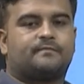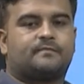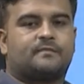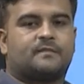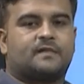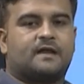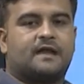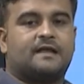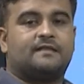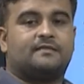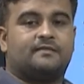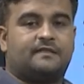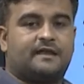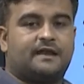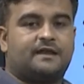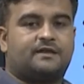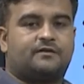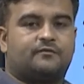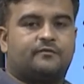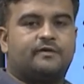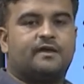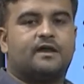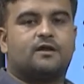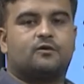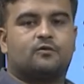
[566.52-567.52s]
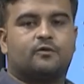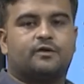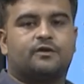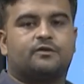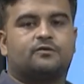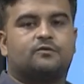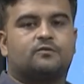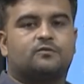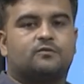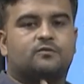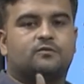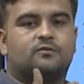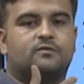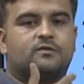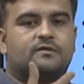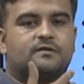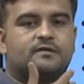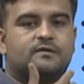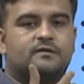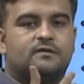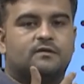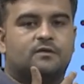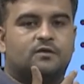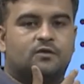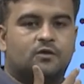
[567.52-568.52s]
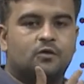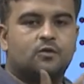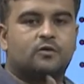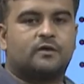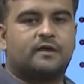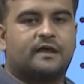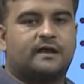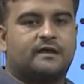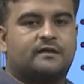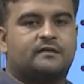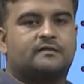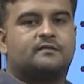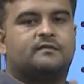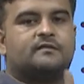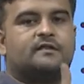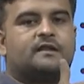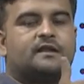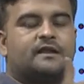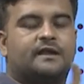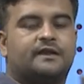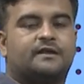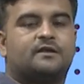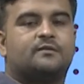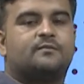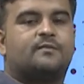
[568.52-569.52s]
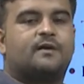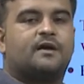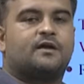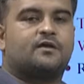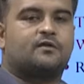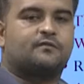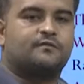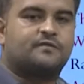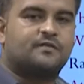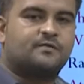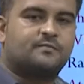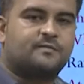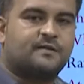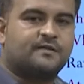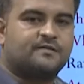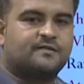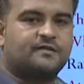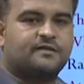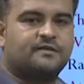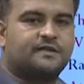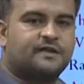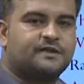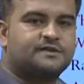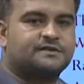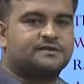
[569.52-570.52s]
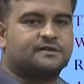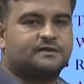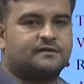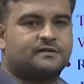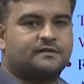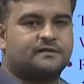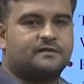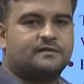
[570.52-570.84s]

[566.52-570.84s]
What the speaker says: and that we are going to look at the later part of this presentation.